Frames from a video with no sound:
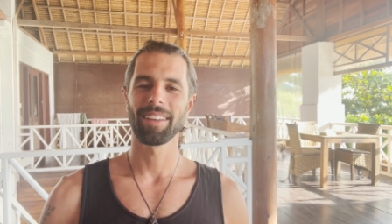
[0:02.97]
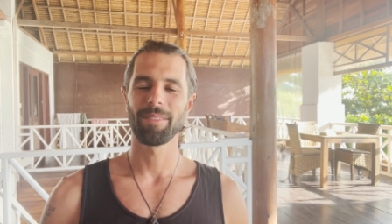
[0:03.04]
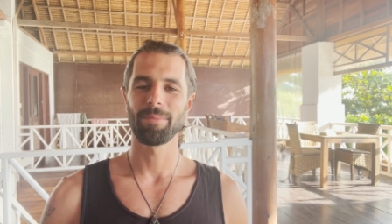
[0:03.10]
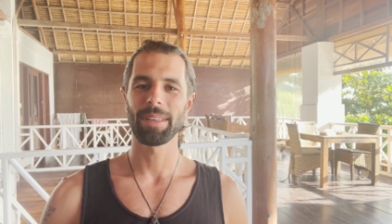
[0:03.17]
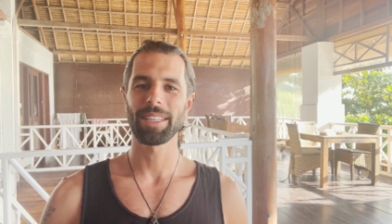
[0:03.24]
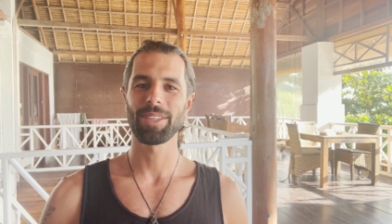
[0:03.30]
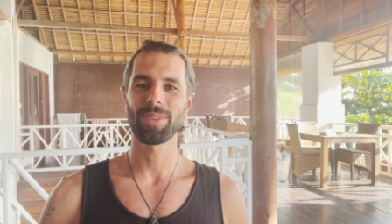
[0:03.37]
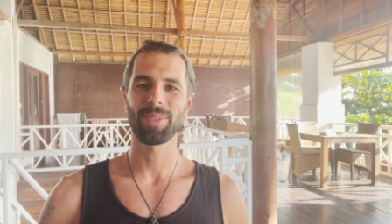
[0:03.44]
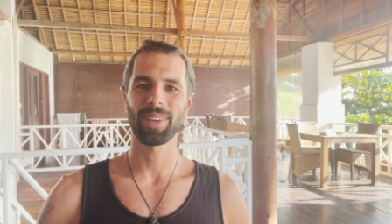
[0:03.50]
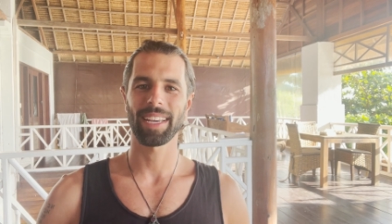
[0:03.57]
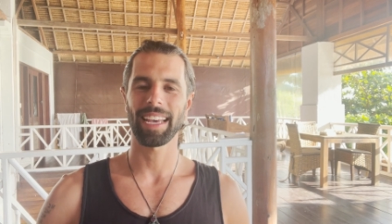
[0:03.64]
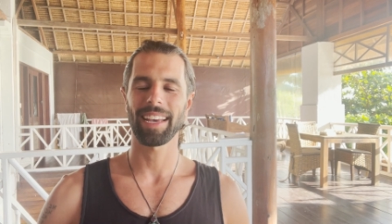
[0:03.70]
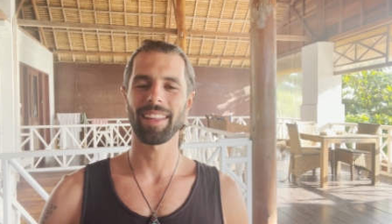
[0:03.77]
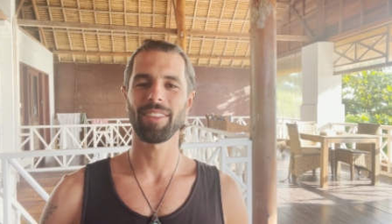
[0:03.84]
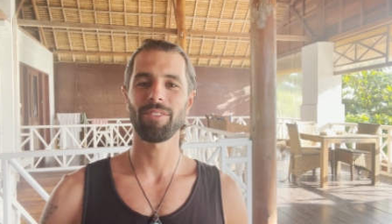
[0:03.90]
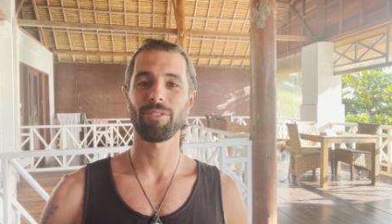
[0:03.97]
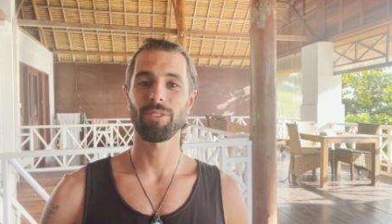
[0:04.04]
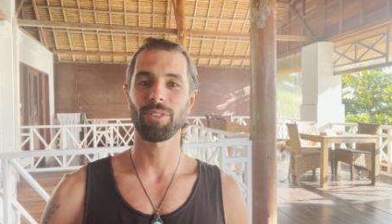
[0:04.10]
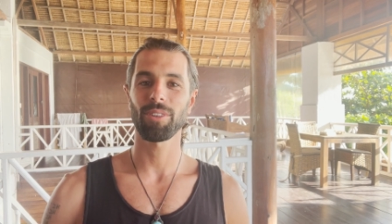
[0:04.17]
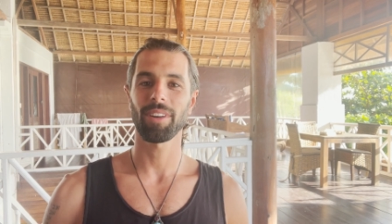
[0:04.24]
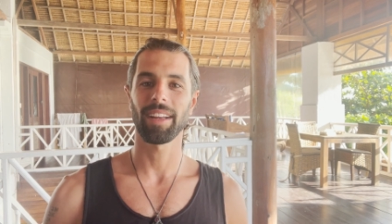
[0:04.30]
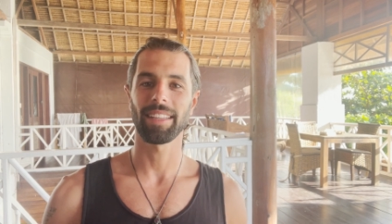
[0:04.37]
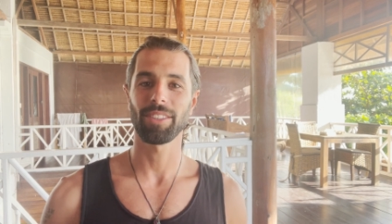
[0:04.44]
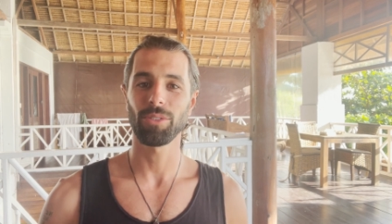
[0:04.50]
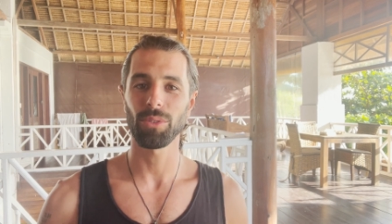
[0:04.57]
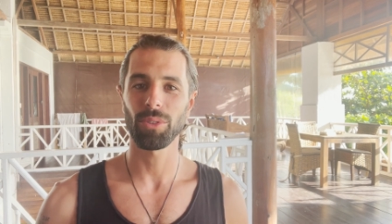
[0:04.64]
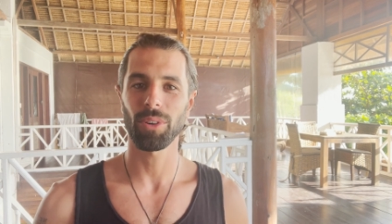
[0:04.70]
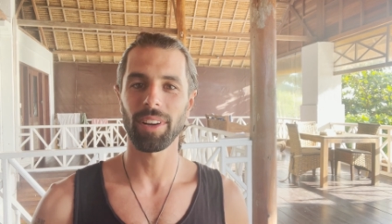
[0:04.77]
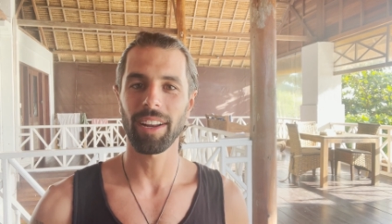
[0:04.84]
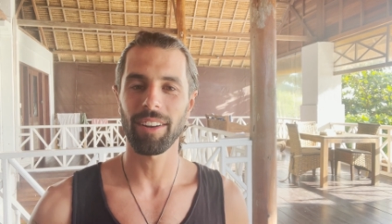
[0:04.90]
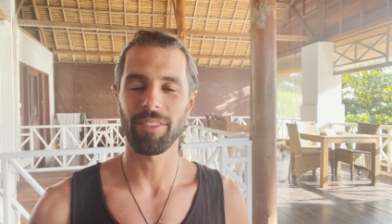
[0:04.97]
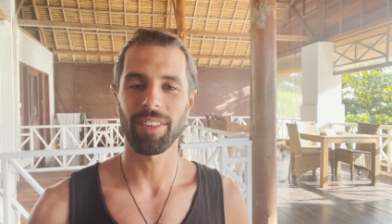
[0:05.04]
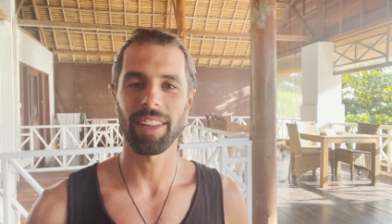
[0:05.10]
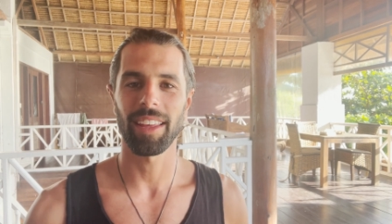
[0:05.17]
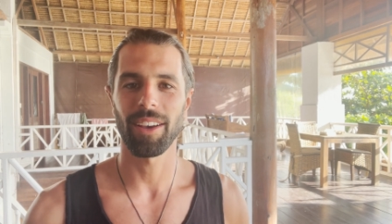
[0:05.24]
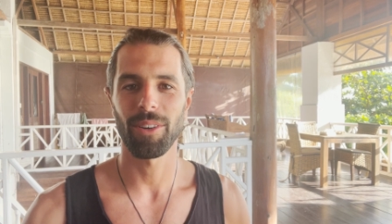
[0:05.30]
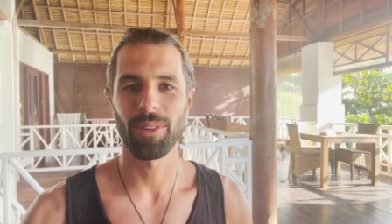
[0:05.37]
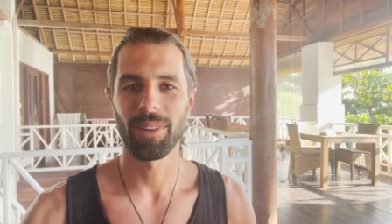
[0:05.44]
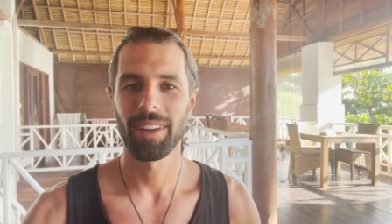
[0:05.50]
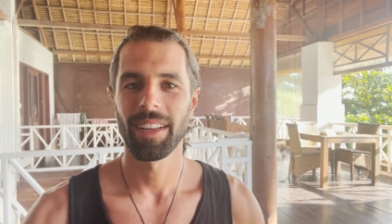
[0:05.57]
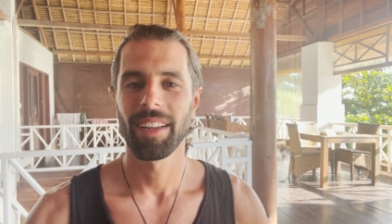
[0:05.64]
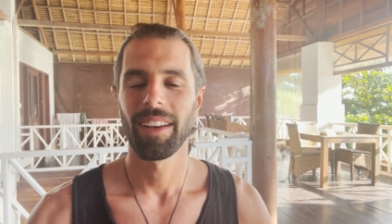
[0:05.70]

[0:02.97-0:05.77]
meet you again for a tutorial video